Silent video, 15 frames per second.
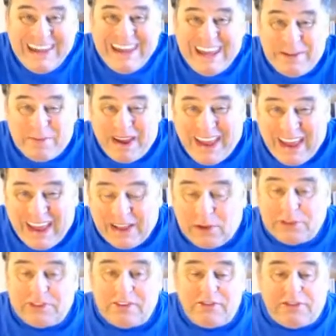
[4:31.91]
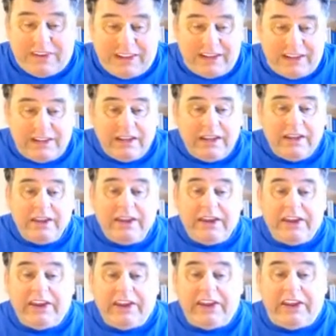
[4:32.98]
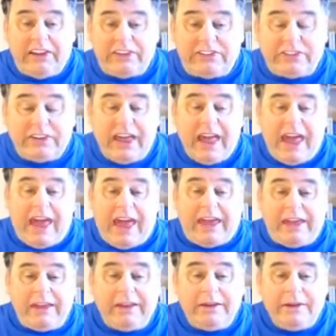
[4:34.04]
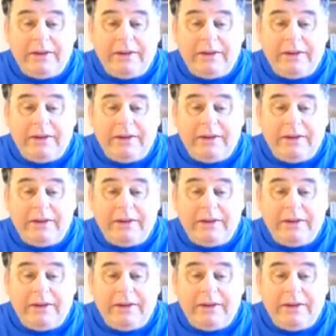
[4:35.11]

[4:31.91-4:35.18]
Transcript: in my ankles and feet is a,